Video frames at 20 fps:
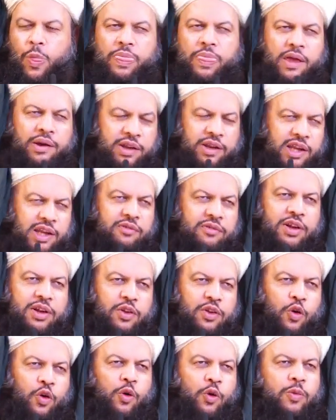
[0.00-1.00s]
that
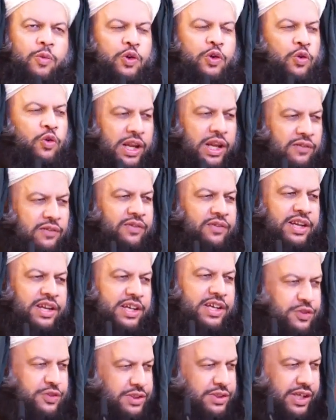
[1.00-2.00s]
even though you live in
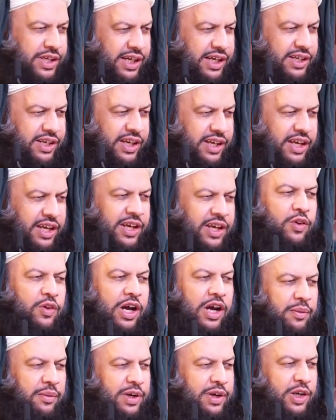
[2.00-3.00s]
a society, you
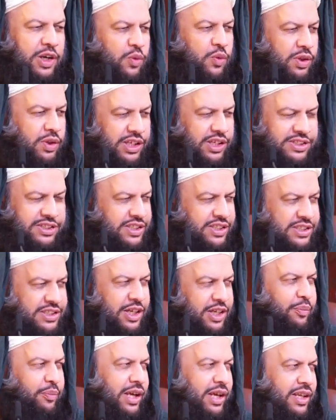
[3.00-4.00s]
come into it, this
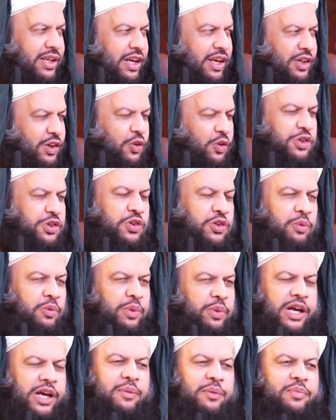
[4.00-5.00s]
doesn't mean that you should
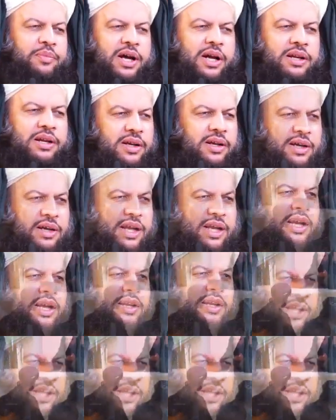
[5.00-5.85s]
become colored in